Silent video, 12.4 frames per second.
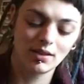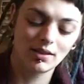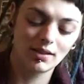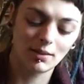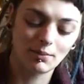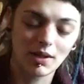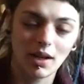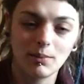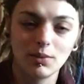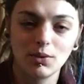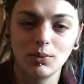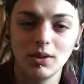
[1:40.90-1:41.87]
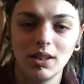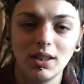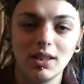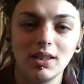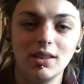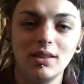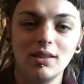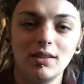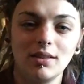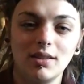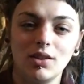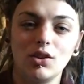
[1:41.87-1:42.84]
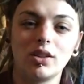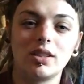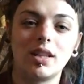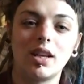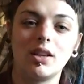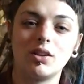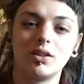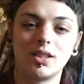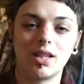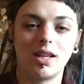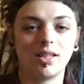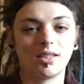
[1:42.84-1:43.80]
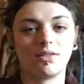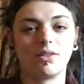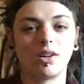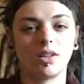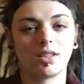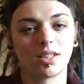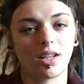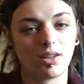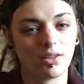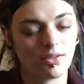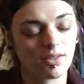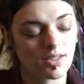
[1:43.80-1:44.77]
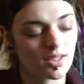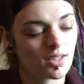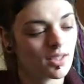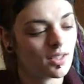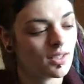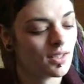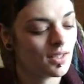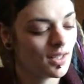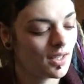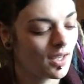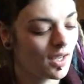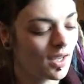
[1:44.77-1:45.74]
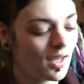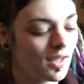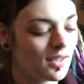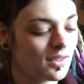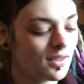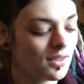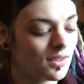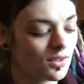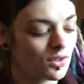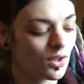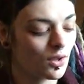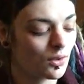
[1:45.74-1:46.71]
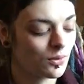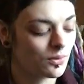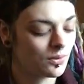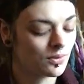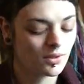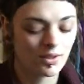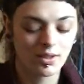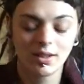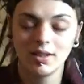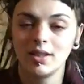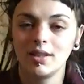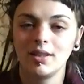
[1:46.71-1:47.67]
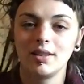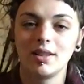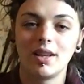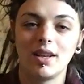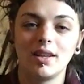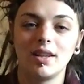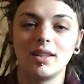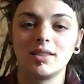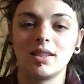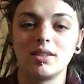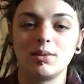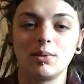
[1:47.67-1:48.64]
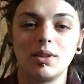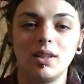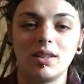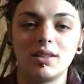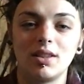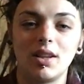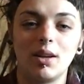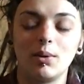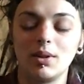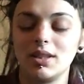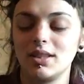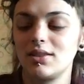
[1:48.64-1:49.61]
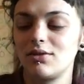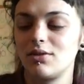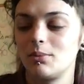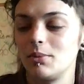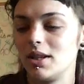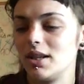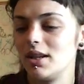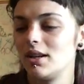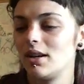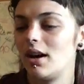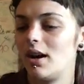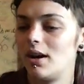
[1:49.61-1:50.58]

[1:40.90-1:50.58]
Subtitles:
sometimes we need to just take those days for ourselves, and so I guess that's what yesterday was for me.